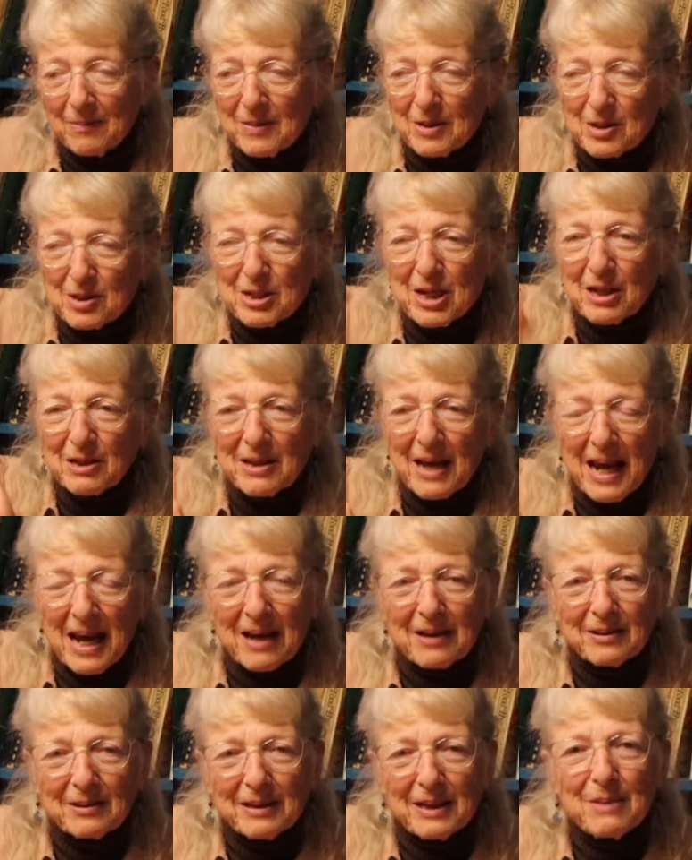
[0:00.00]
stick the
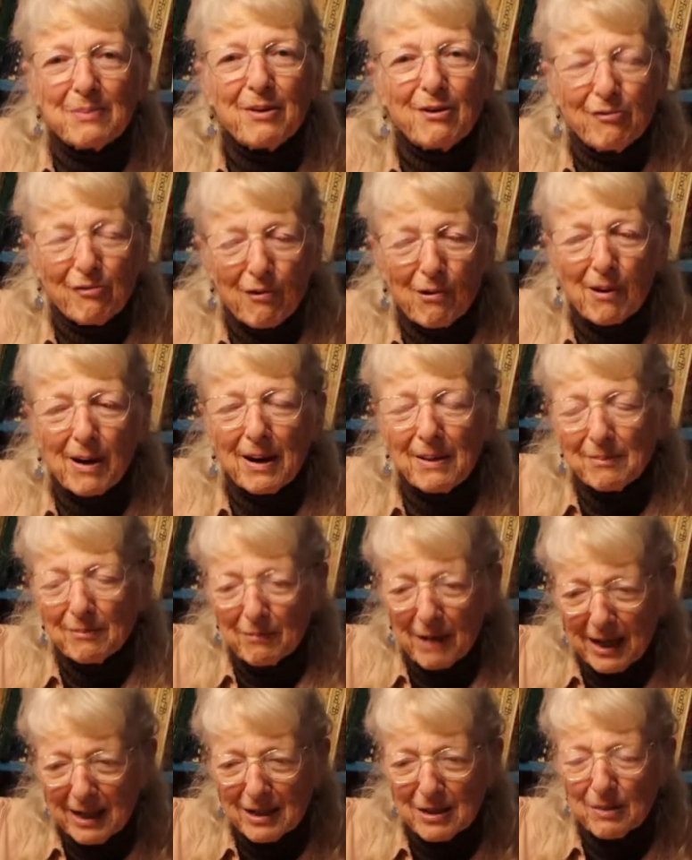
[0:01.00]
handle in before I'm
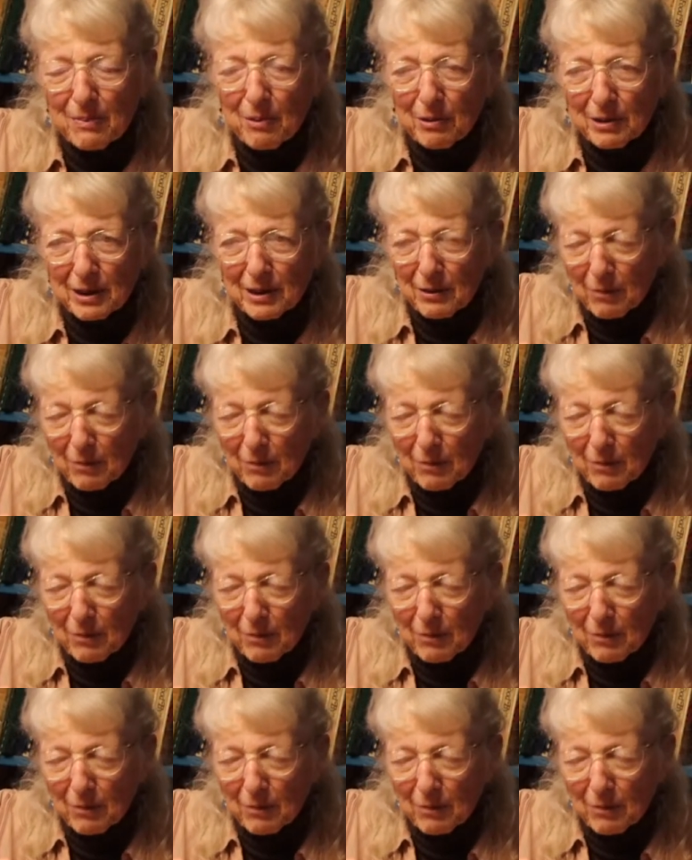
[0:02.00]
ready to put